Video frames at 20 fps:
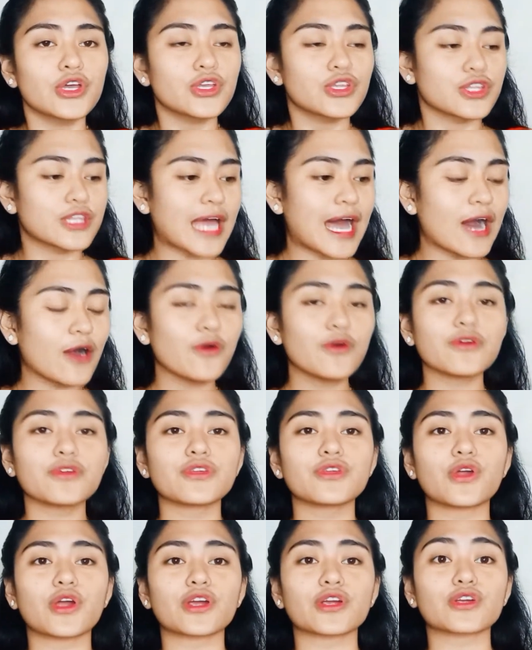now
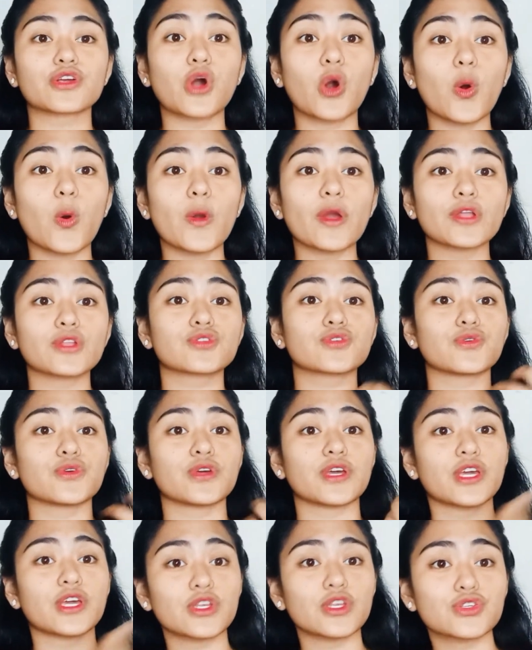you're going
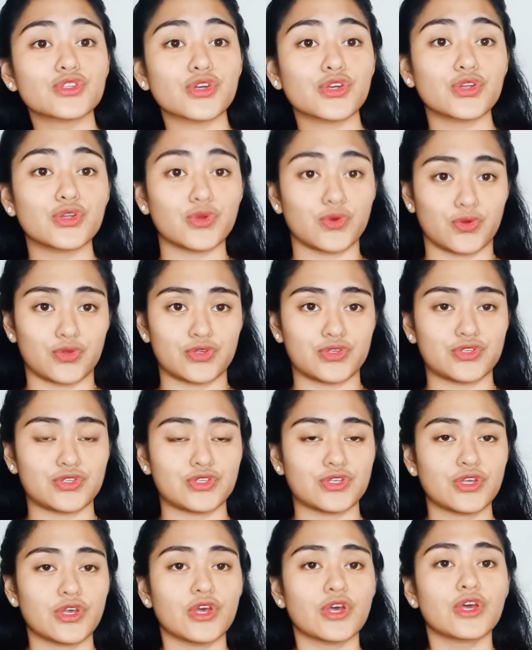to
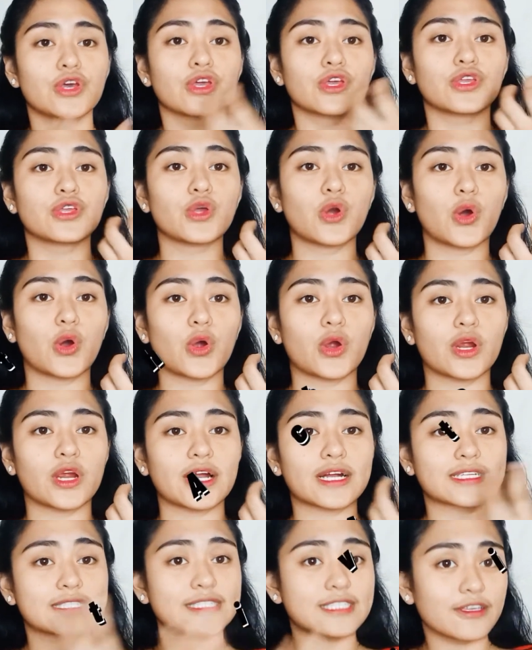introduce your
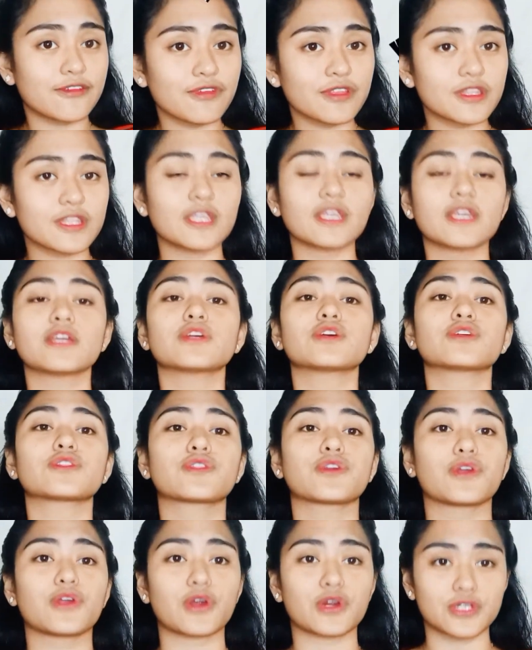activity
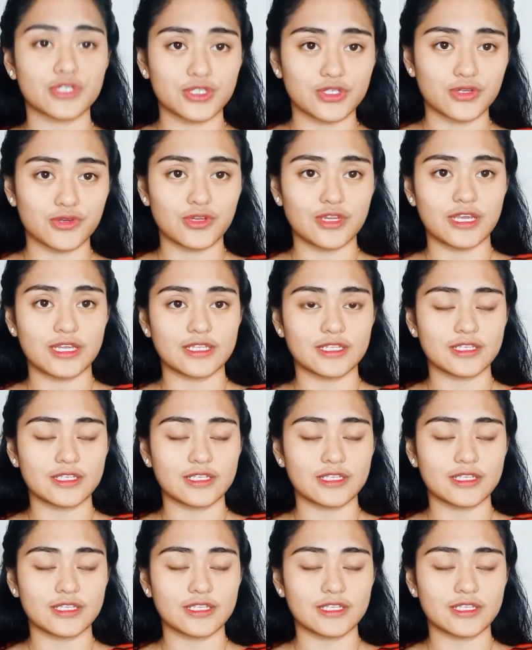to your students.